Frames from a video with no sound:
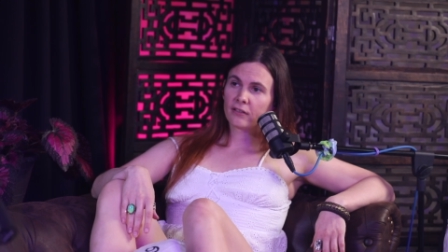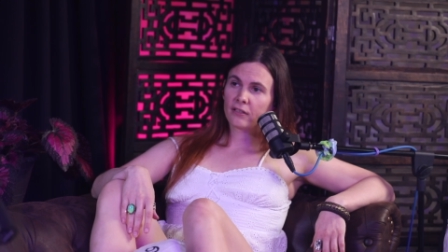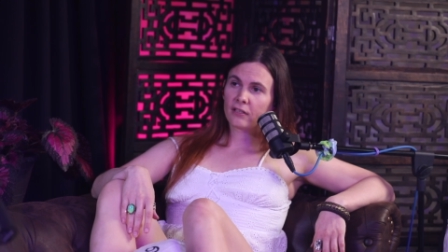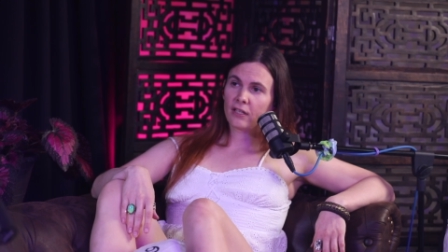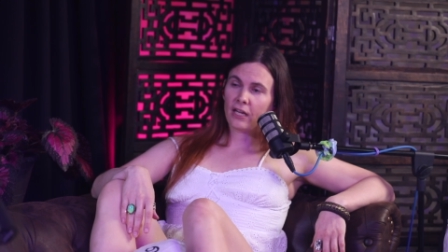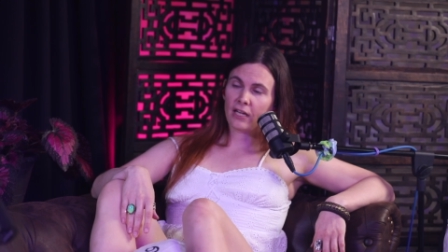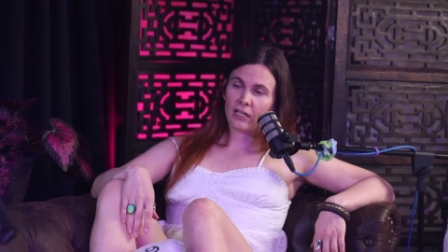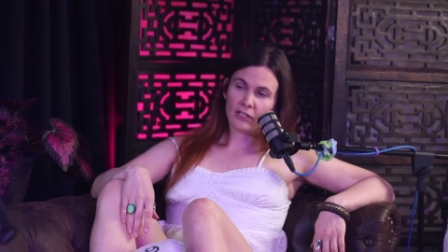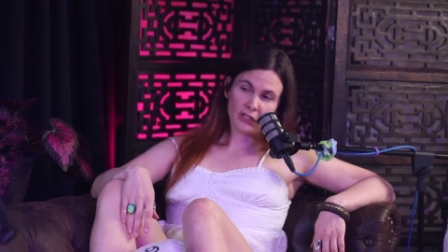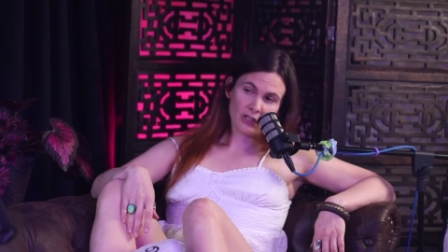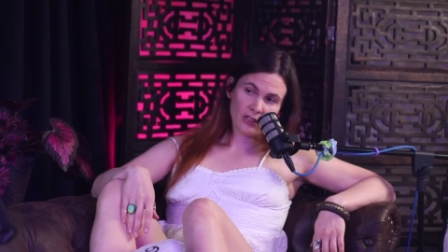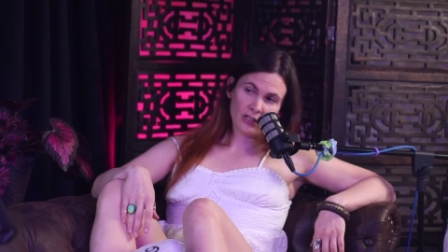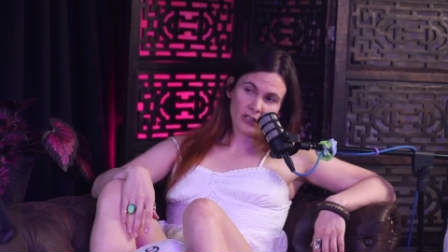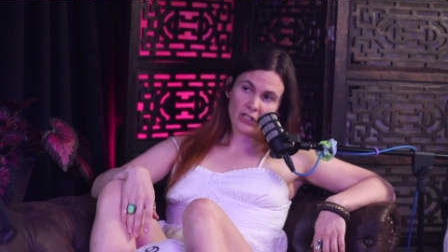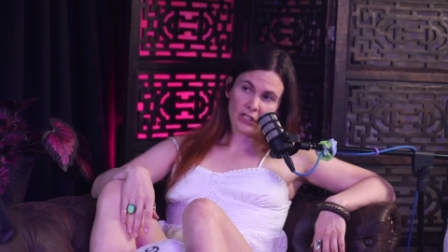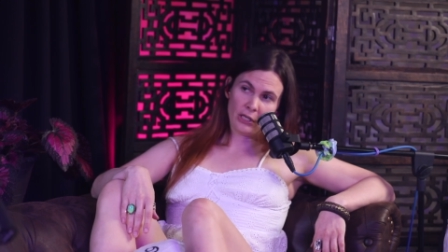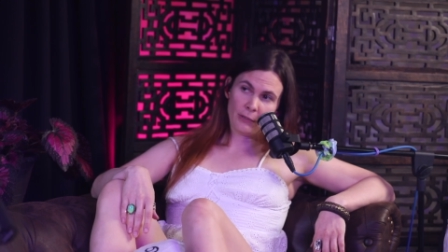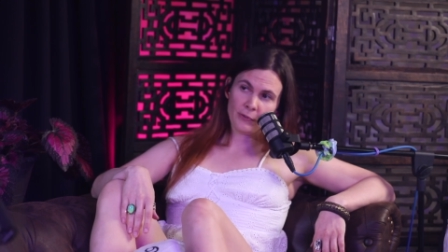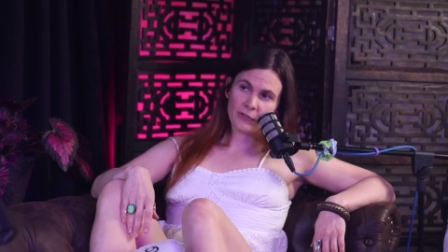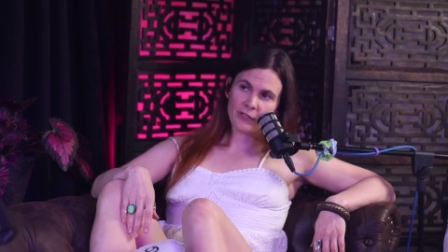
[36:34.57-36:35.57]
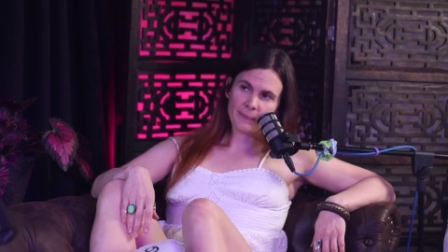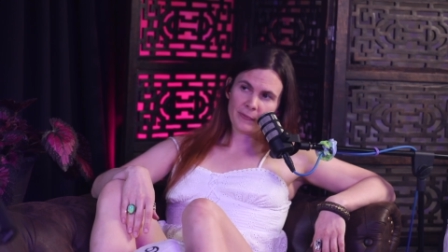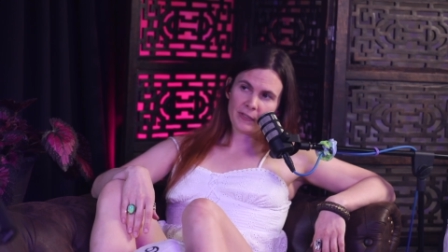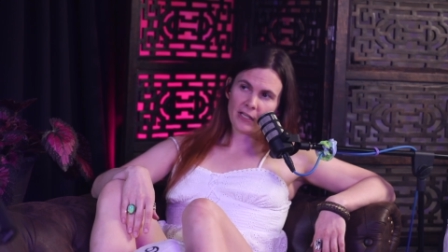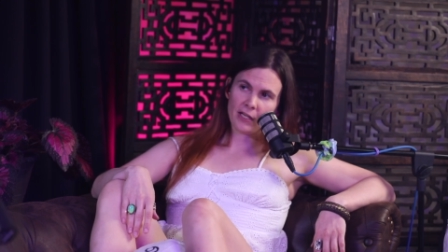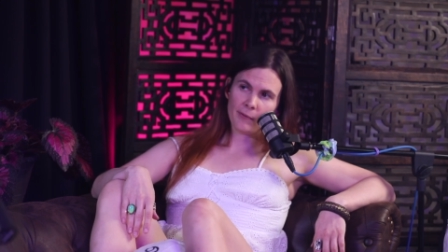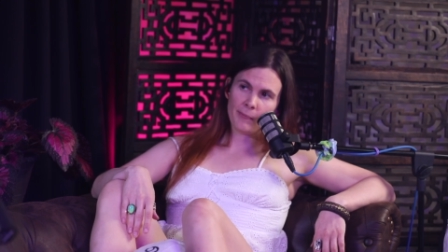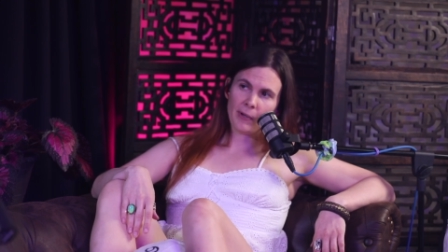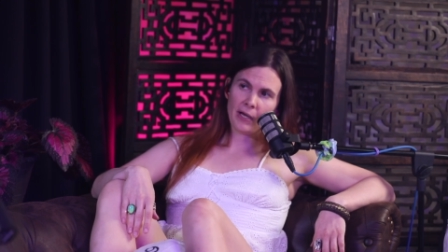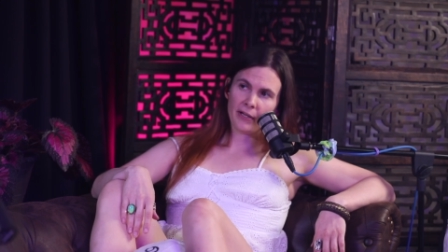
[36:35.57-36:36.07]
and she was upset
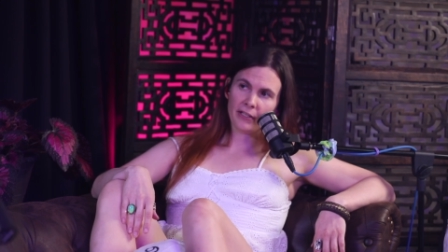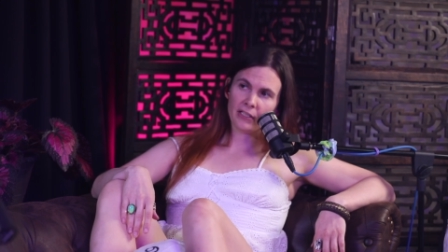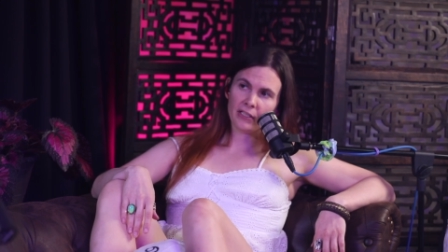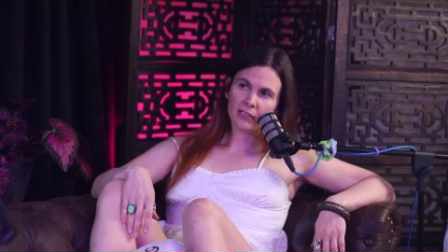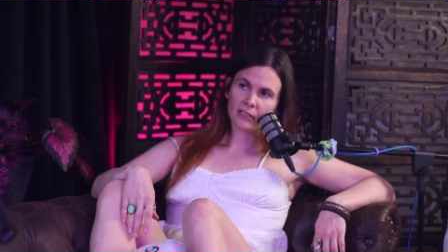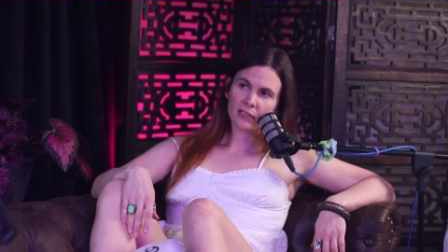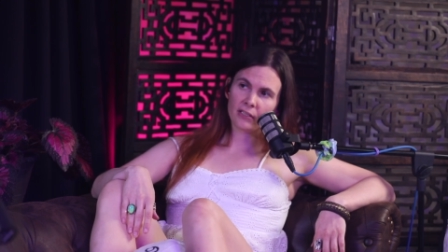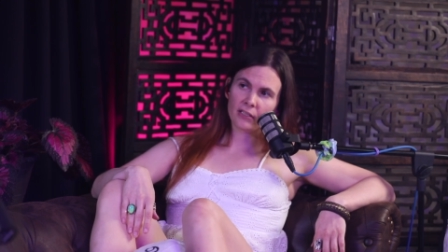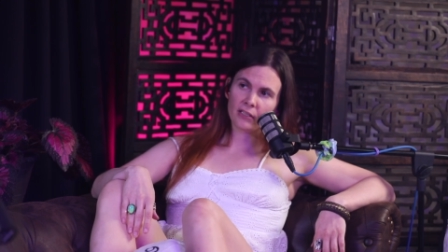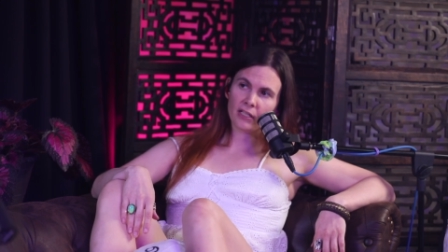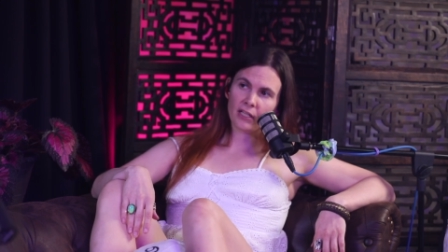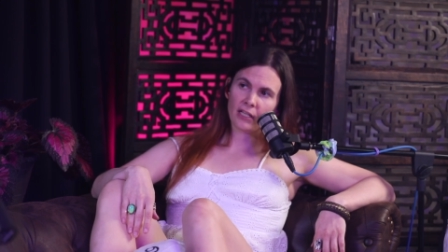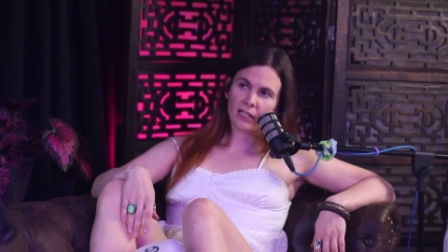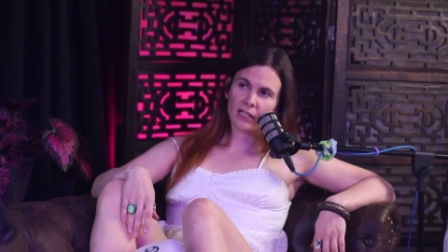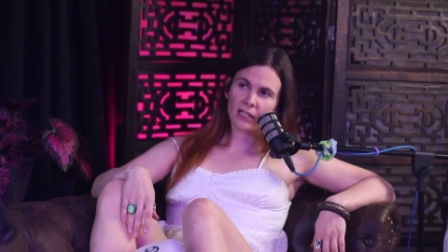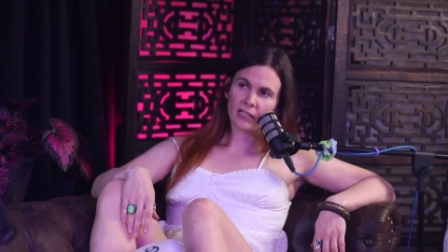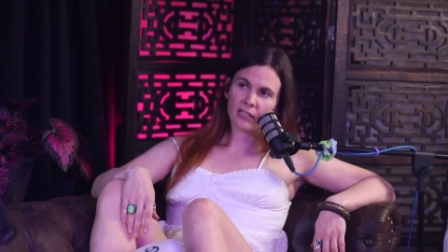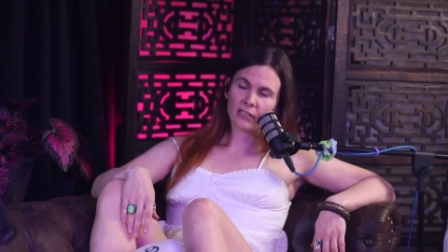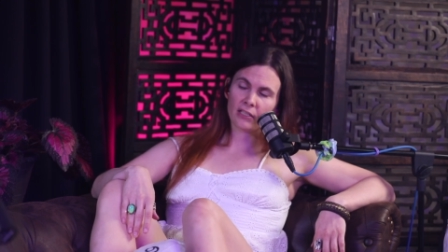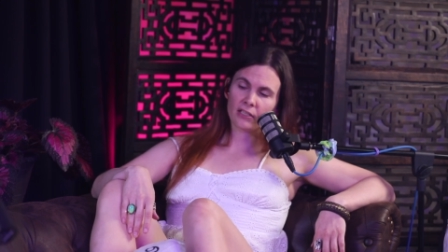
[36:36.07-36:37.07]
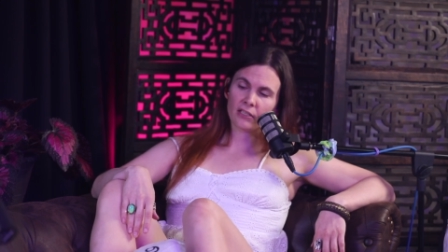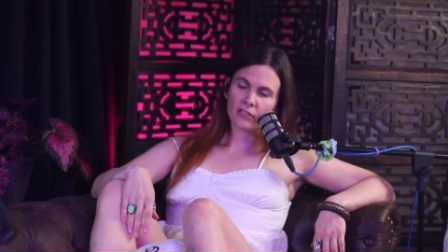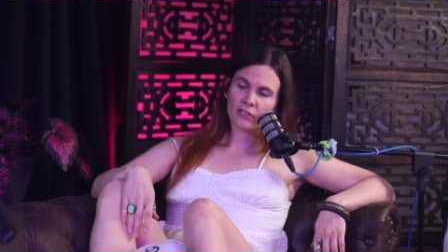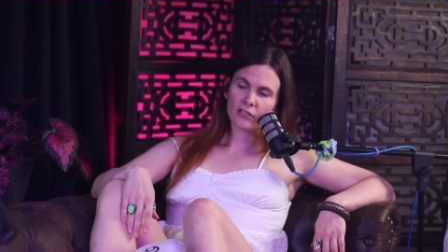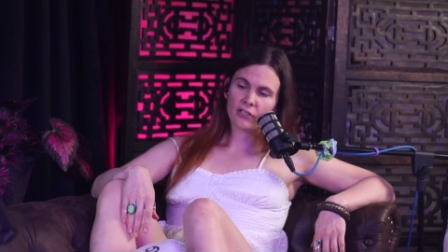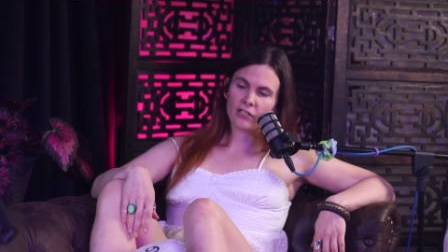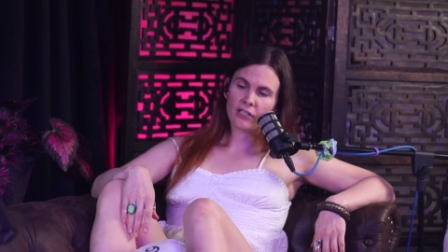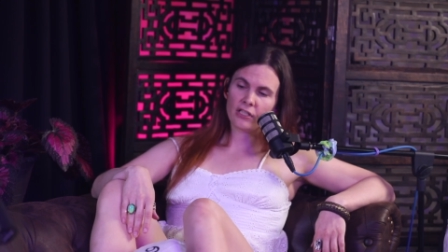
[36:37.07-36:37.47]
about it and she